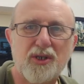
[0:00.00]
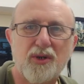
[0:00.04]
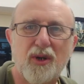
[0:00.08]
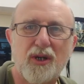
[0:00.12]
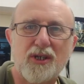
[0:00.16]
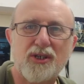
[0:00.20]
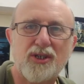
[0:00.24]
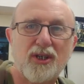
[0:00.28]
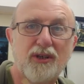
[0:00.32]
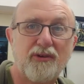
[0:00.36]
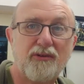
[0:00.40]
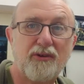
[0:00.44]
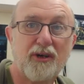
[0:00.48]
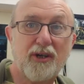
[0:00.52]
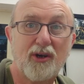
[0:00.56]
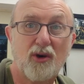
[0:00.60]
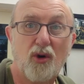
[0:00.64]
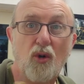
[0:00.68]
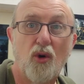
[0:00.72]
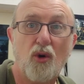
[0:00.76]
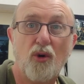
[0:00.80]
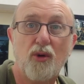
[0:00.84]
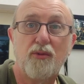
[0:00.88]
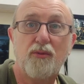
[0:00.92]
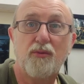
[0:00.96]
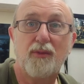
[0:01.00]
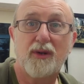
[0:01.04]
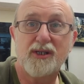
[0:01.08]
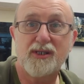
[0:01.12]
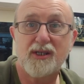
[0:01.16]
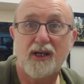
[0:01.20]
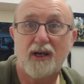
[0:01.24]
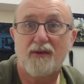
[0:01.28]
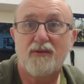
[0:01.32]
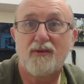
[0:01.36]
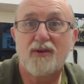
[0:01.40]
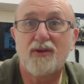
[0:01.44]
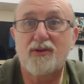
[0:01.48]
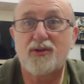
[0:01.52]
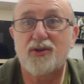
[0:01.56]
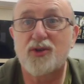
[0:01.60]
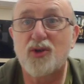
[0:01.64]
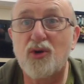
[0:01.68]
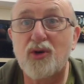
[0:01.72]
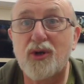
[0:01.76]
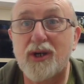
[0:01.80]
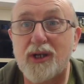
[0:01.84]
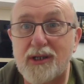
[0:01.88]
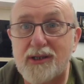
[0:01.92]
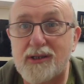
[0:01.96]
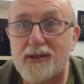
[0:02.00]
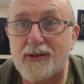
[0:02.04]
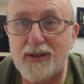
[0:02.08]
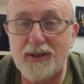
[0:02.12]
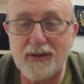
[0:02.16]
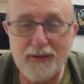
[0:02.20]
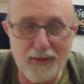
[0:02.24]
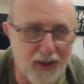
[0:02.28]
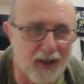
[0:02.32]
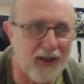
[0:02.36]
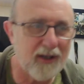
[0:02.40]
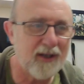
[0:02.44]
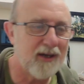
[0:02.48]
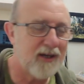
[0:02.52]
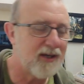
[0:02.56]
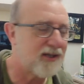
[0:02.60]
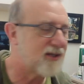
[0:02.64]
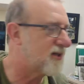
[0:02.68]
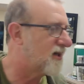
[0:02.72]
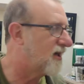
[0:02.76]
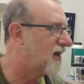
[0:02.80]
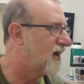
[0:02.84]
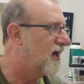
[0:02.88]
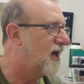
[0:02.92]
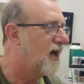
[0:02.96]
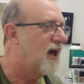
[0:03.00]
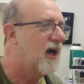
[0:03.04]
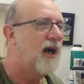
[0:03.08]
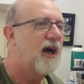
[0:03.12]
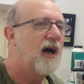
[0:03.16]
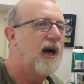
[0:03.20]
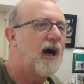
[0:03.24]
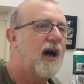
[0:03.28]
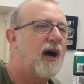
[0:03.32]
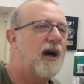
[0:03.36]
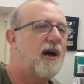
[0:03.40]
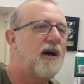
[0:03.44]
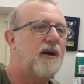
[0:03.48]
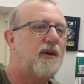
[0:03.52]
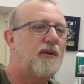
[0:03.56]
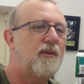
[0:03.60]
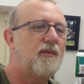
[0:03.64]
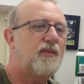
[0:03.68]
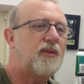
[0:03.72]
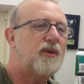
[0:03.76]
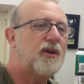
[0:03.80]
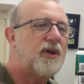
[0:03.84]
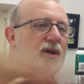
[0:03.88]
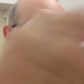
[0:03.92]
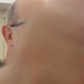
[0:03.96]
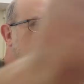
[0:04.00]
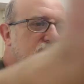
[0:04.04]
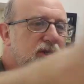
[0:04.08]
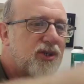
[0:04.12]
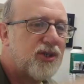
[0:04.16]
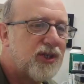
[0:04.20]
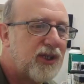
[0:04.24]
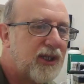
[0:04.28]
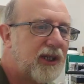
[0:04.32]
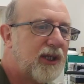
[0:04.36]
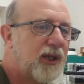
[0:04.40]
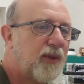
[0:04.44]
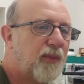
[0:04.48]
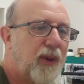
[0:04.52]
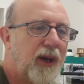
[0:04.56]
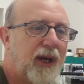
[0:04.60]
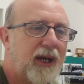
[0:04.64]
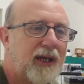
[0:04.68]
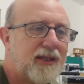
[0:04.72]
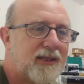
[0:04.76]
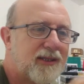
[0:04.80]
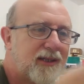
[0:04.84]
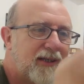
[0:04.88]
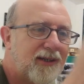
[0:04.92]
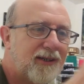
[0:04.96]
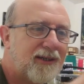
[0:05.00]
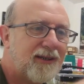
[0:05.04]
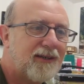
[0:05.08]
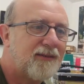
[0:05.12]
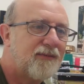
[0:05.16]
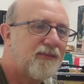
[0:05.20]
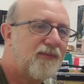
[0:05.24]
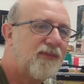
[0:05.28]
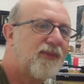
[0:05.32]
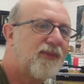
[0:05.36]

to actually record myself talking to you like this, um, you can see the painting